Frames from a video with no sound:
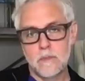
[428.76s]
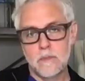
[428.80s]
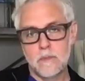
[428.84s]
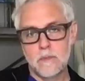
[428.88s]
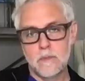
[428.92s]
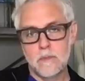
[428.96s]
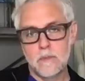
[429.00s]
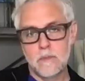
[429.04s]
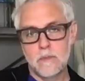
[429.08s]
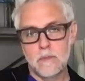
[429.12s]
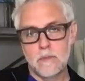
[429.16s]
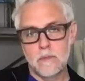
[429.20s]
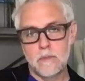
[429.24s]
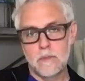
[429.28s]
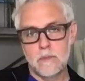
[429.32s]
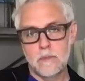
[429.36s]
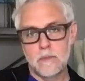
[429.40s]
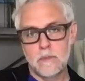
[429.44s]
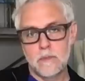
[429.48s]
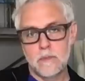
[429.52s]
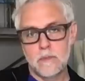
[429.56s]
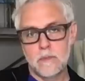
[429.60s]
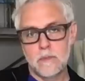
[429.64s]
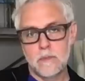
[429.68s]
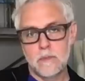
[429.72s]

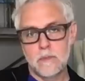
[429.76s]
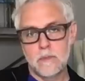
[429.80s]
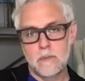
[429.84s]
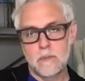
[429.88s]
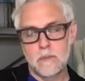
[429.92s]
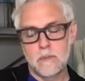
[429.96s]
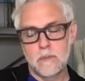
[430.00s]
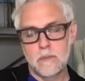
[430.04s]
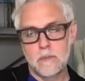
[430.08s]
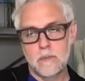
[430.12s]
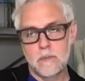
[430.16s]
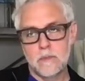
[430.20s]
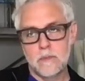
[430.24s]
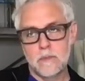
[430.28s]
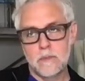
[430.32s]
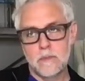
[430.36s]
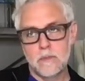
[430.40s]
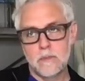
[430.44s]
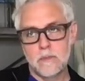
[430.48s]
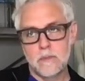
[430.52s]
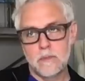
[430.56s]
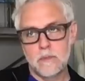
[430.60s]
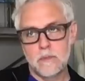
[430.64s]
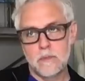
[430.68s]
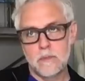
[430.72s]

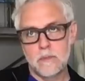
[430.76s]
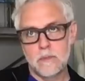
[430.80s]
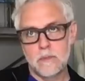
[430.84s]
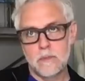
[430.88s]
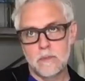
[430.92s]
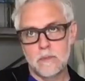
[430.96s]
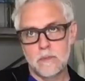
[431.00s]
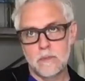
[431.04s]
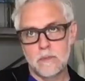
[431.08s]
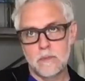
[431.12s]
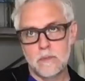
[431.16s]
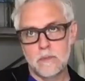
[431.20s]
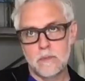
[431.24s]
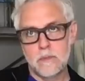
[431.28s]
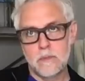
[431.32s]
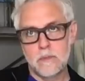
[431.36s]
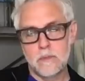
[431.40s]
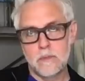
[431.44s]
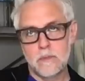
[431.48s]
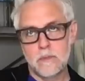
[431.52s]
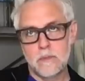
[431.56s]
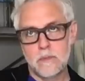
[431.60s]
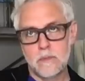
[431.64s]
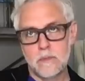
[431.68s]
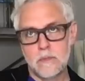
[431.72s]
The person shown says nothing.